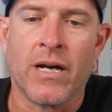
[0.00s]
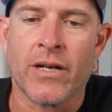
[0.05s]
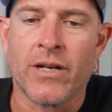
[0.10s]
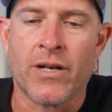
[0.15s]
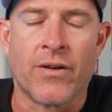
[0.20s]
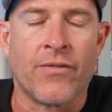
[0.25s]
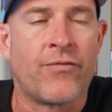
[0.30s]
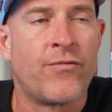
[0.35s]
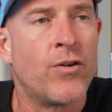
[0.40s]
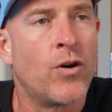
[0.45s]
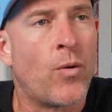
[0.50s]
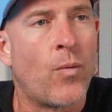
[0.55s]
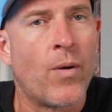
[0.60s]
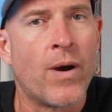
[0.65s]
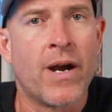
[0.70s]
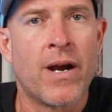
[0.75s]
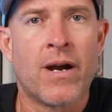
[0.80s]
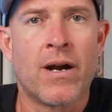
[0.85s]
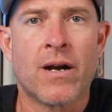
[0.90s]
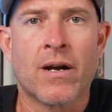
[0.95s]
Go to
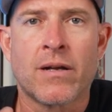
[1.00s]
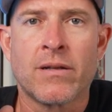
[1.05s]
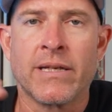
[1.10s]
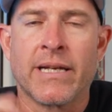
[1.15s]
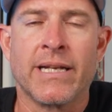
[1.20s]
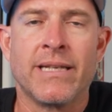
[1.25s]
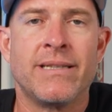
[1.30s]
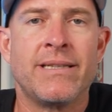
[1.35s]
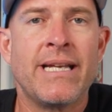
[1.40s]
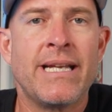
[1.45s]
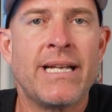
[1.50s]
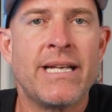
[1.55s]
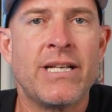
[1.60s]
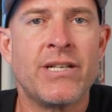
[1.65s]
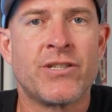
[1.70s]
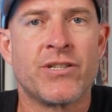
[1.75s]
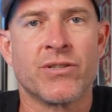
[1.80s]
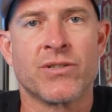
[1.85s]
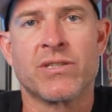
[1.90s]
footwear, click Adidas.